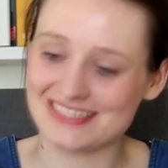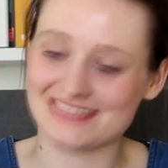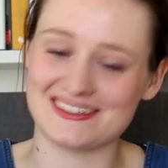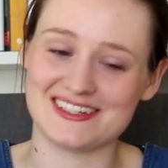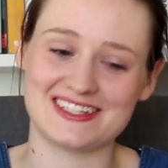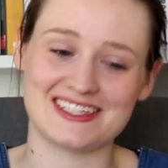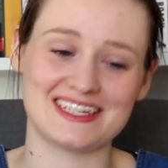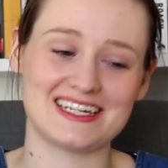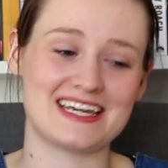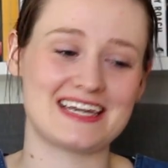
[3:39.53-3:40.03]
So
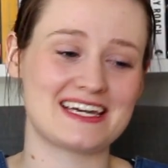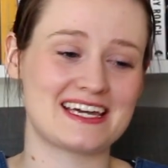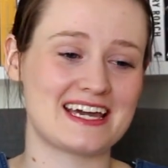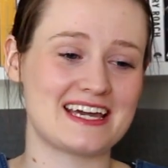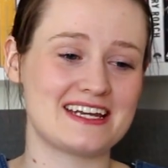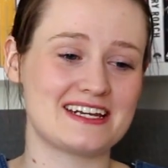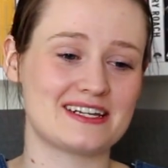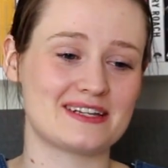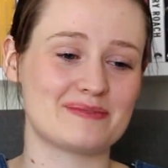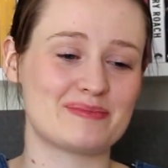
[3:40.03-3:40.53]
I think
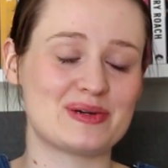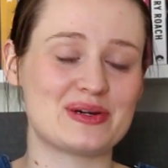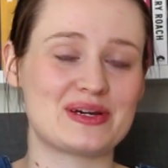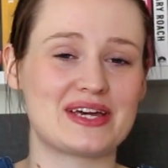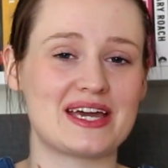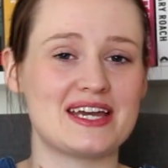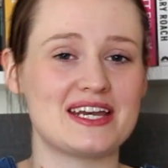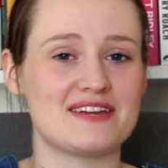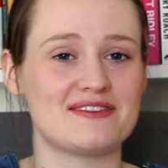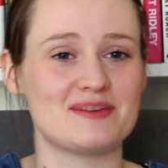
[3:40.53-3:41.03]
the book
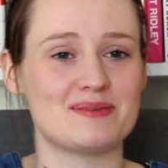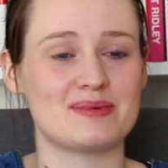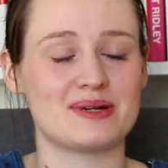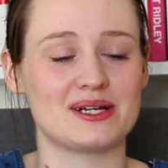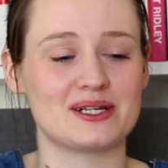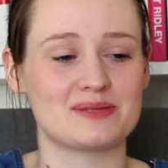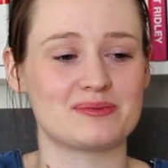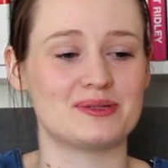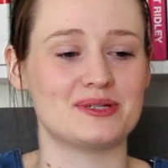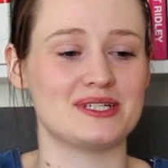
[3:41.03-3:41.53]
gained a few
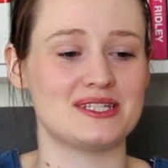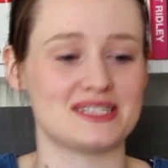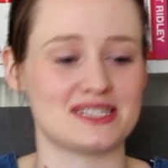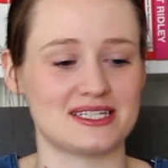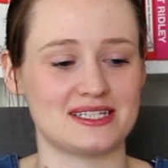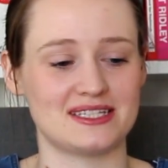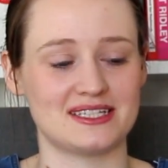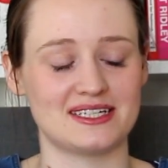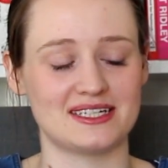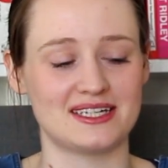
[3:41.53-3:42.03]
plus points
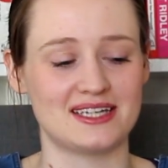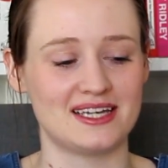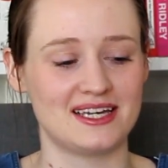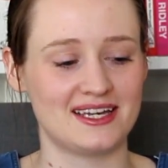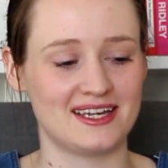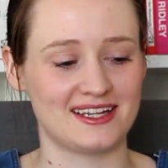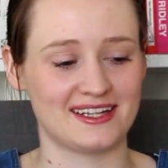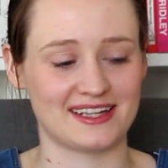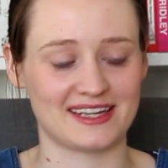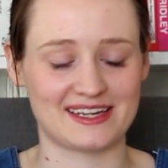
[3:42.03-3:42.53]
in that,
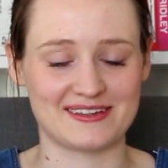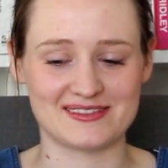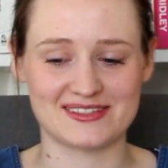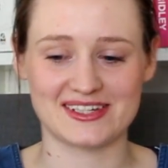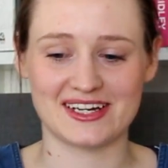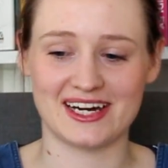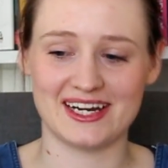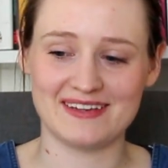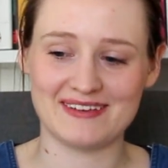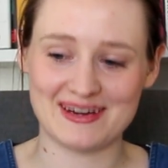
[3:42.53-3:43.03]
like, it was
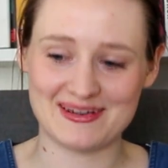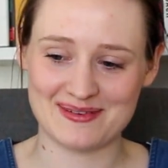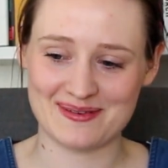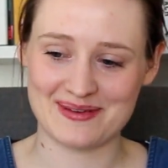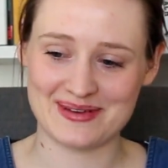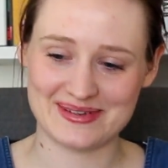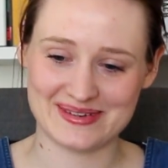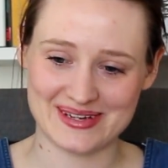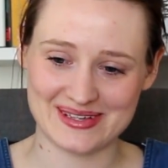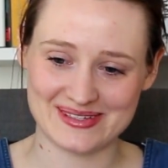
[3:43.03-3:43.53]
kind of helping
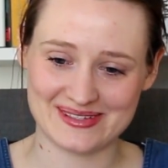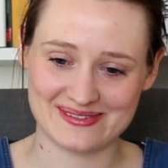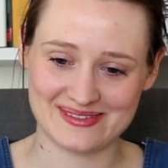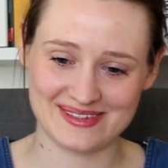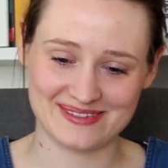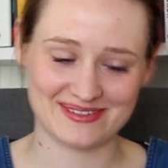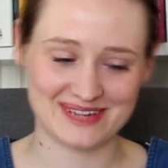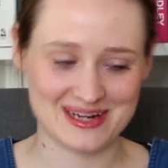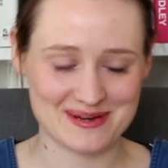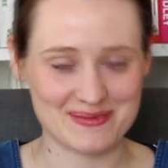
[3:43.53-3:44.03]
me address
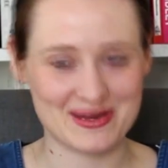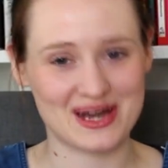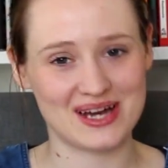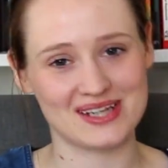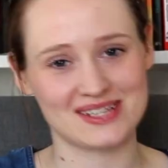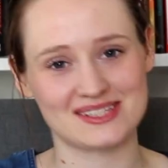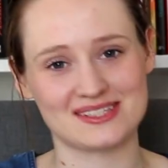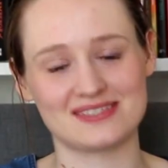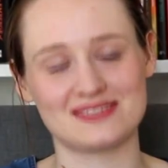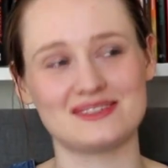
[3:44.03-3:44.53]
something very
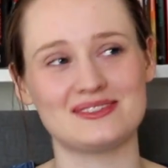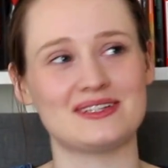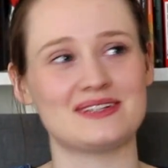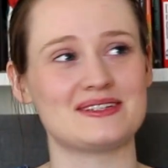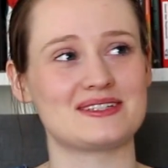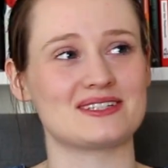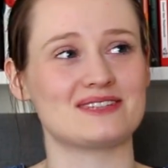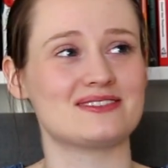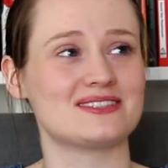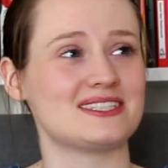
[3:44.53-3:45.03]
personal,
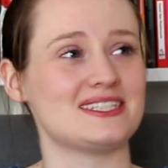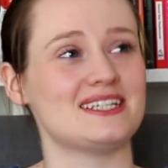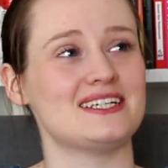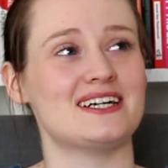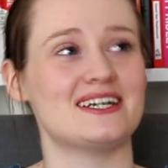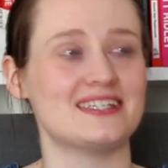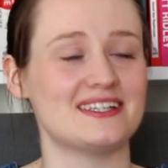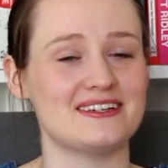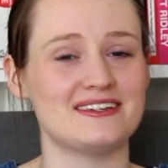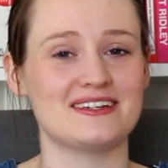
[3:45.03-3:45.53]
which obviously
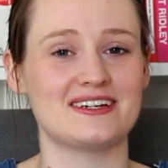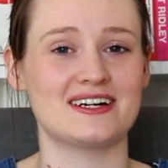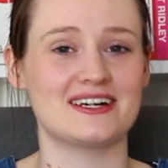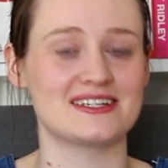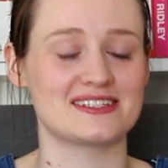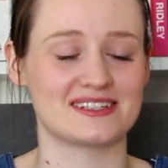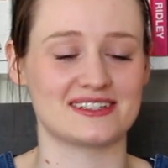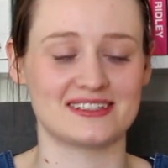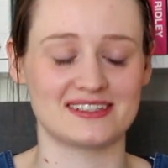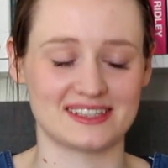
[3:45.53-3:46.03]
I know you
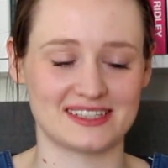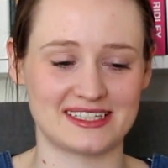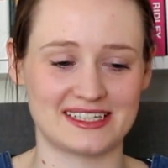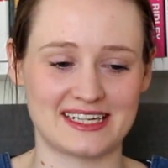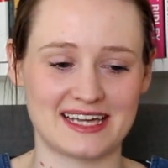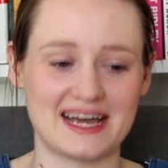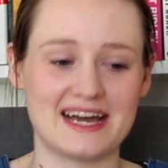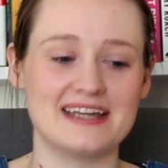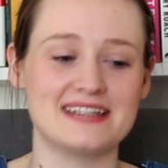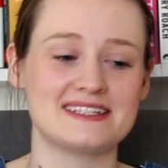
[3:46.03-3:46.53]
guys aren't going
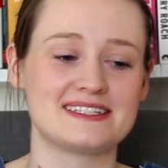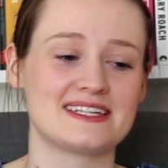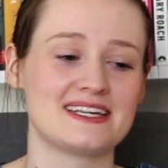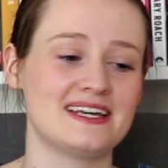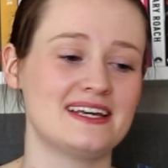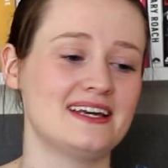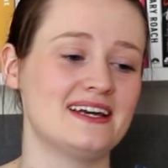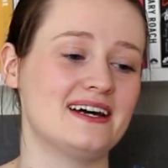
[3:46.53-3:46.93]
to get,